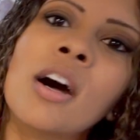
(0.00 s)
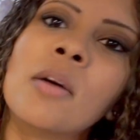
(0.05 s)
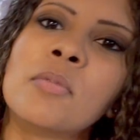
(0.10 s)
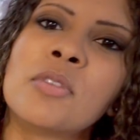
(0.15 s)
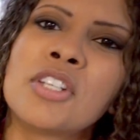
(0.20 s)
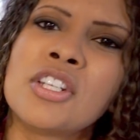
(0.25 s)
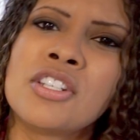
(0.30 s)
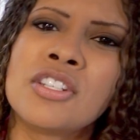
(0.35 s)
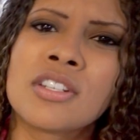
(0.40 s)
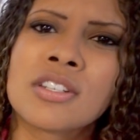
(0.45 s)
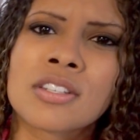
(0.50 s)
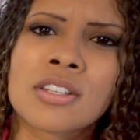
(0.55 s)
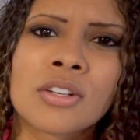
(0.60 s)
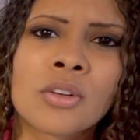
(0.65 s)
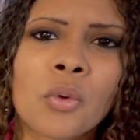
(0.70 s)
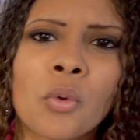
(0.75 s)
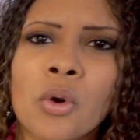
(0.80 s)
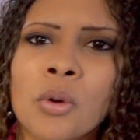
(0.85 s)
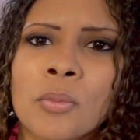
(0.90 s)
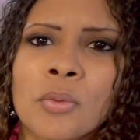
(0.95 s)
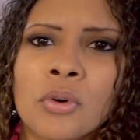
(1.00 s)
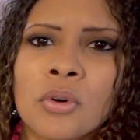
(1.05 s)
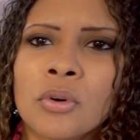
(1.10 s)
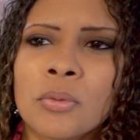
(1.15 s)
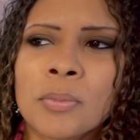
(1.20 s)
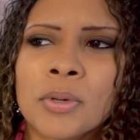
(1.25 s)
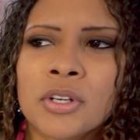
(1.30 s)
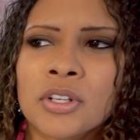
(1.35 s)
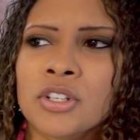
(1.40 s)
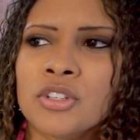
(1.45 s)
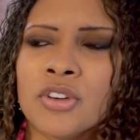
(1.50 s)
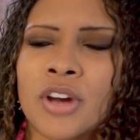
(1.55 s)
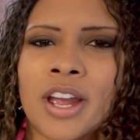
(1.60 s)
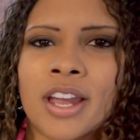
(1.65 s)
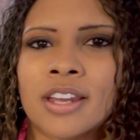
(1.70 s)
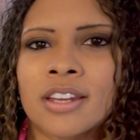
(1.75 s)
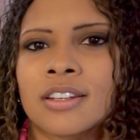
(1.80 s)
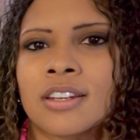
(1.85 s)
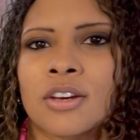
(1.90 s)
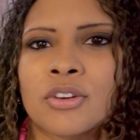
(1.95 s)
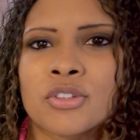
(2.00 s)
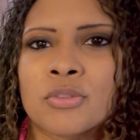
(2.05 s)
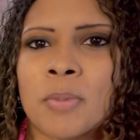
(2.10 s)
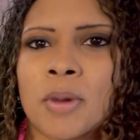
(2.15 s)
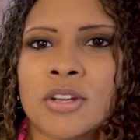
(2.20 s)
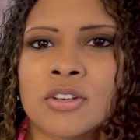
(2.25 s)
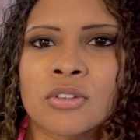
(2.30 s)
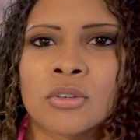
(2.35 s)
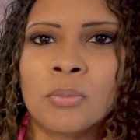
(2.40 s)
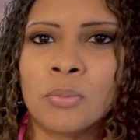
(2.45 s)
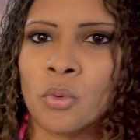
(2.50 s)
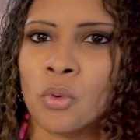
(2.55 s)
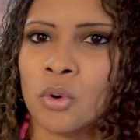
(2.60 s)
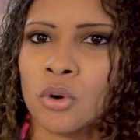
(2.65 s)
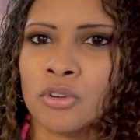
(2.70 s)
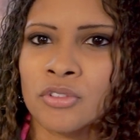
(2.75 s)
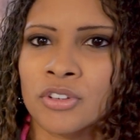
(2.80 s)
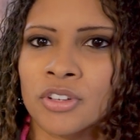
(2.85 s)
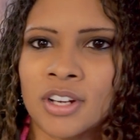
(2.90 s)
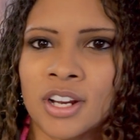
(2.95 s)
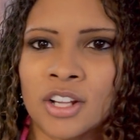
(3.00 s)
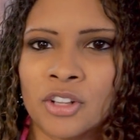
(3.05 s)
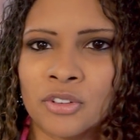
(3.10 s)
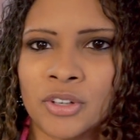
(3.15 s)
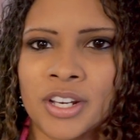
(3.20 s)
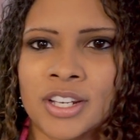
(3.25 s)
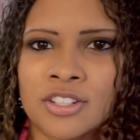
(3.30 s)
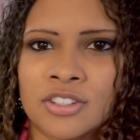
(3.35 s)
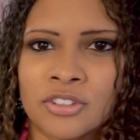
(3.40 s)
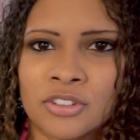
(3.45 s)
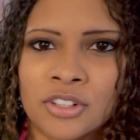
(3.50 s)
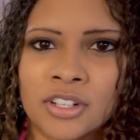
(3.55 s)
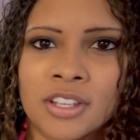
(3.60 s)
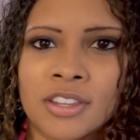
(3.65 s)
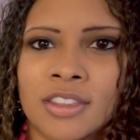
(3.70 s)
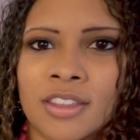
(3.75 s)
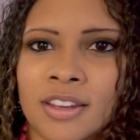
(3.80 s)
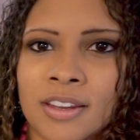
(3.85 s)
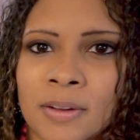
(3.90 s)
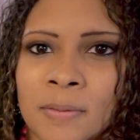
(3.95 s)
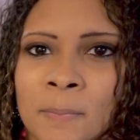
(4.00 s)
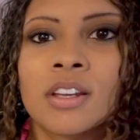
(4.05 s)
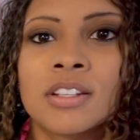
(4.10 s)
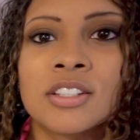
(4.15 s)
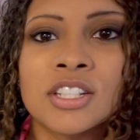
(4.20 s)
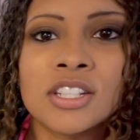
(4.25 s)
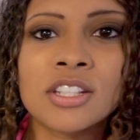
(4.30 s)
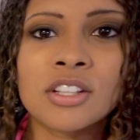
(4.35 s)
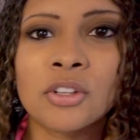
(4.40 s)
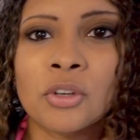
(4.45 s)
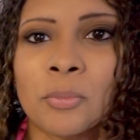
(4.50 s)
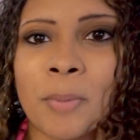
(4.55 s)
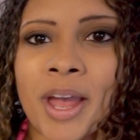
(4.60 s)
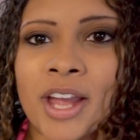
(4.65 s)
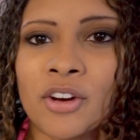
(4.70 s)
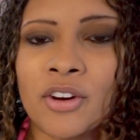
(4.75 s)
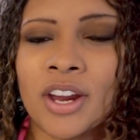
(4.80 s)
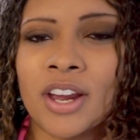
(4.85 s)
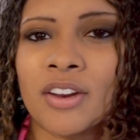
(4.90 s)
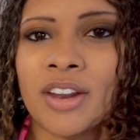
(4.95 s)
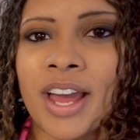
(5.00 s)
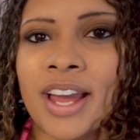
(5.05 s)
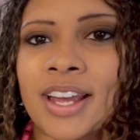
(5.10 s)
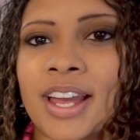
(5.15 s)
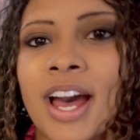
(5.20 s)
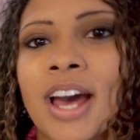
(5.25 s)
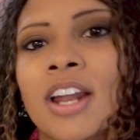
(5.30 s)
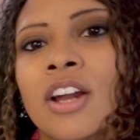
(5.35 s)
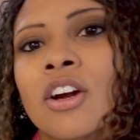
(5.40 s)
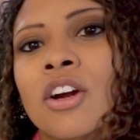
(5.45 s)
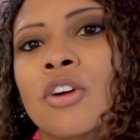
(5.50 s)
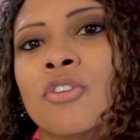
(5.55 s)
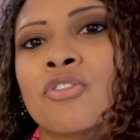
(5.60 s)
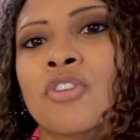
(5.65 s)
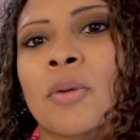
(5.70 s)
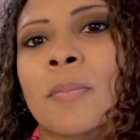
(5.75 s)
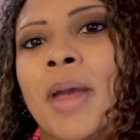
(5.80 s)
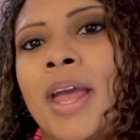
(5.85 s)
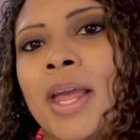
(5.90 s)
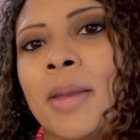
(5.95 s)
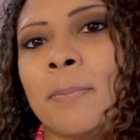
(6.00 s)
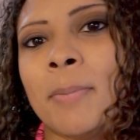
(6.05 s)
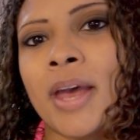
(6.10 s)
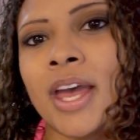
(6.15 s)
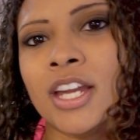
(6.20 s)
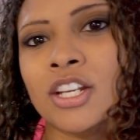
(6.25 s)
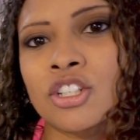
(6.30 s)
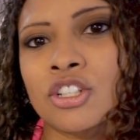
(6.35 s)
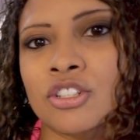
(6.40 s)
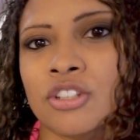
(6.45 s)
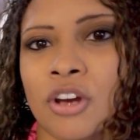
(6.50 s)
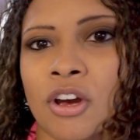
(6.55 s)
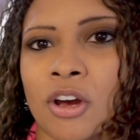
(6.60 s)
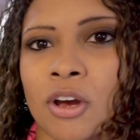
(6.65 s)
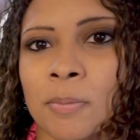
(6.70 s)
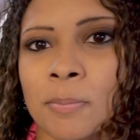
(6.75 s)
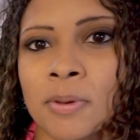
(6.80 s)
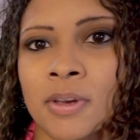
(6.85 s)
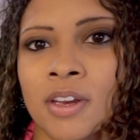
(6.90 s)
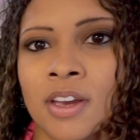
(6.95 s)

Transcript: She's just a normal bearded dragon, no special morph or coloration or anything. Just a little background, I got her from a pet shop